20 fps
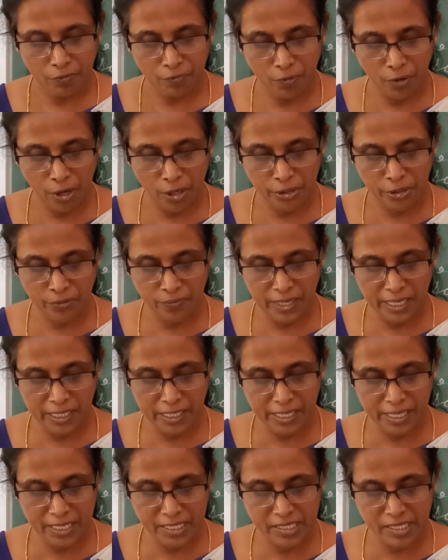Fourth
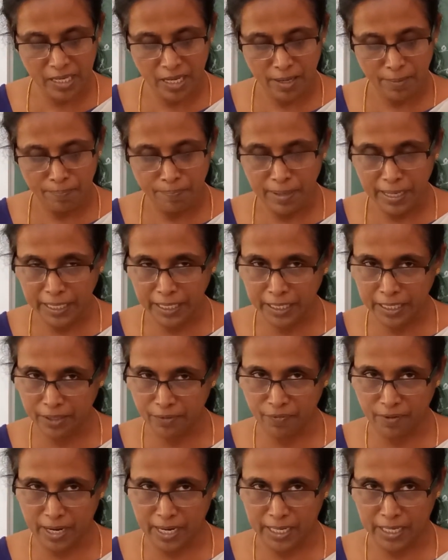one is
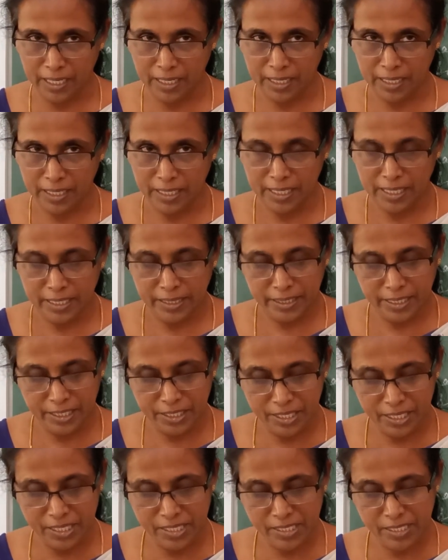Bakarwal,
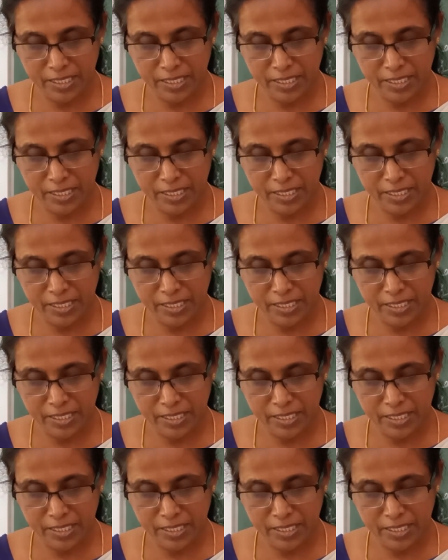that is